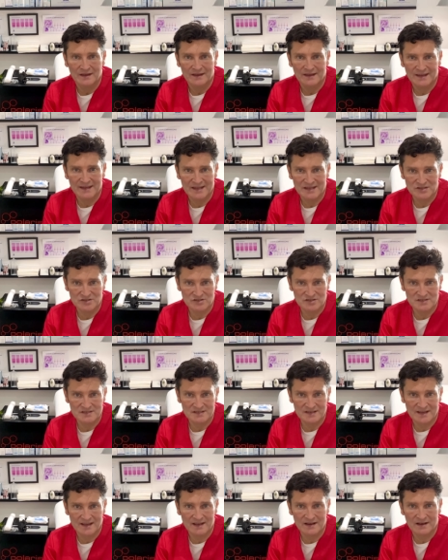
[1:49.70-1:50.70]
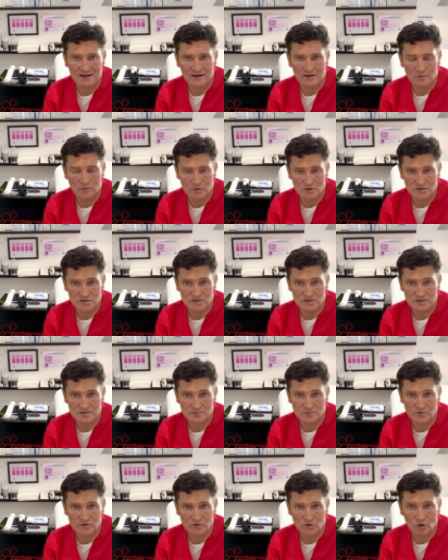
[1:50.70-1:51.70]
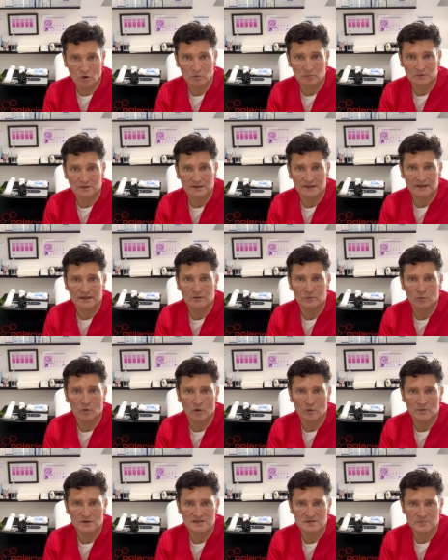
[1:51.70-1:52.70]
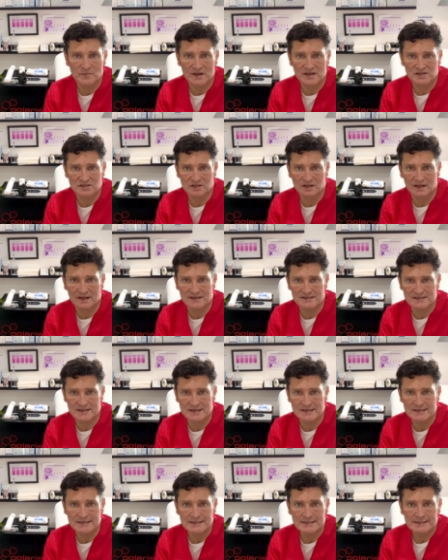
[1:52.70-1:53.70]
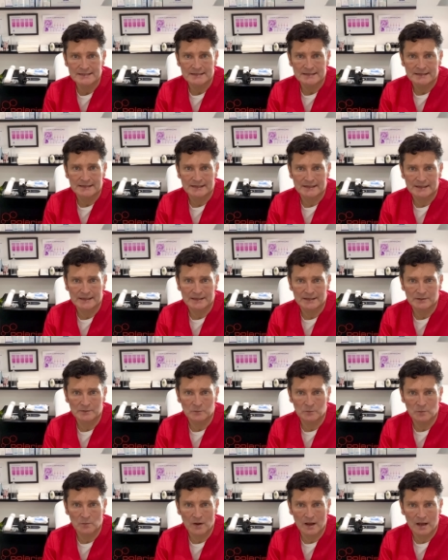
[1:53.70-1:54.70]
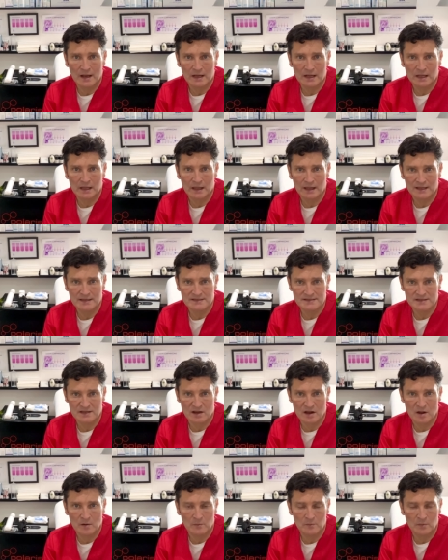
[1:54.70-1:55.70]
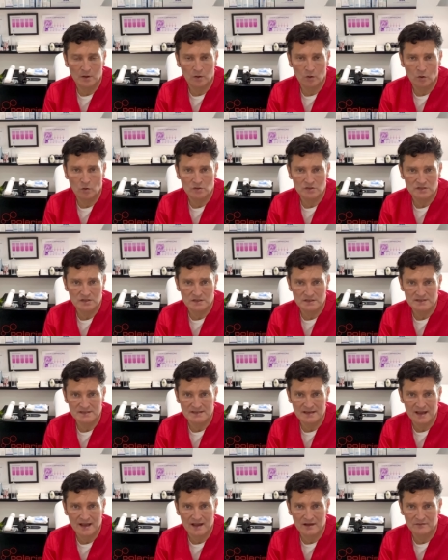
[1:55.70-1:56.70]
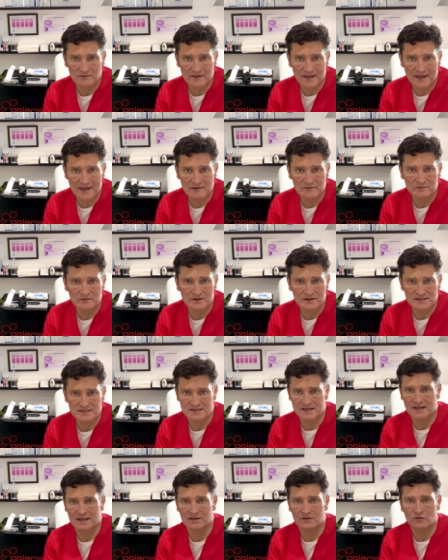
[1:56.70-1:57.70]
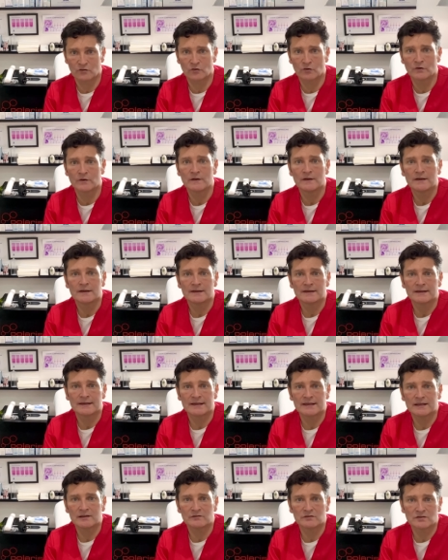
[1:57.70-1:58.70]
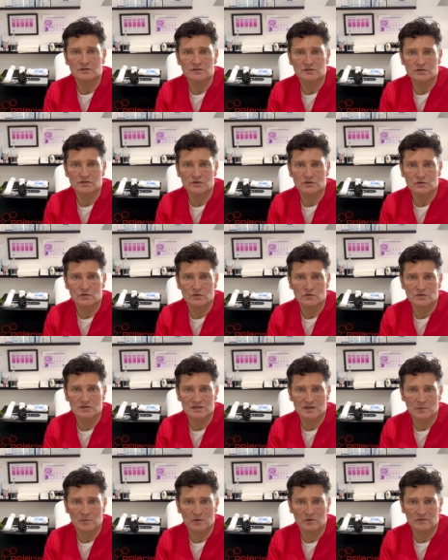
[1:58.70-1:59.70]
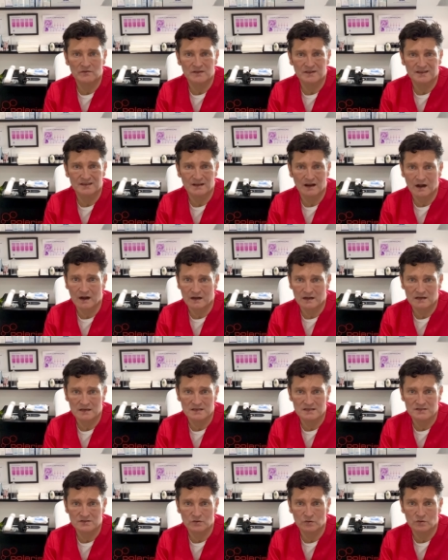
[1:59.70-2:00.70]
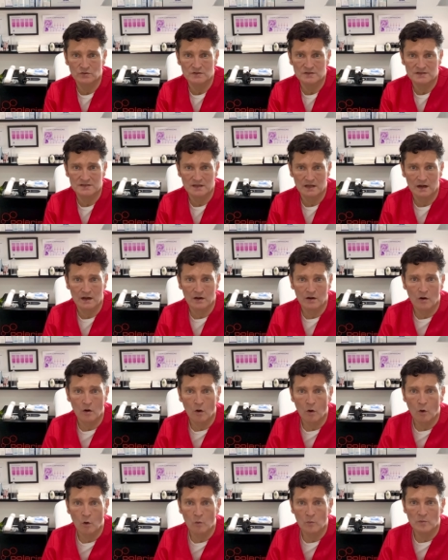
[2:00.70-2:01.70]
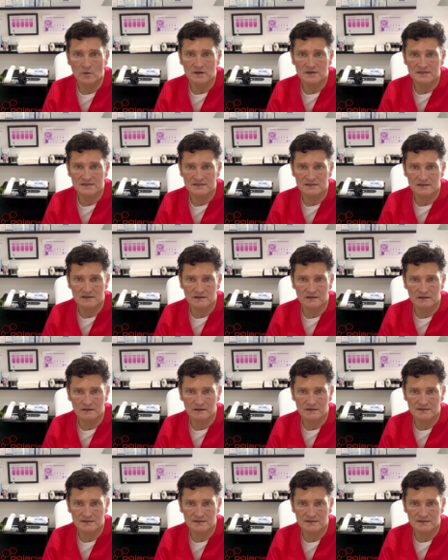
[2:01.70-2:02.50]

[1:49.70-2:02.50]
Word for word: Asian skin, which is predominantly what we specialise in. Um, clients that come along to us have every skin tone, even to some of the darkest tones that are almost the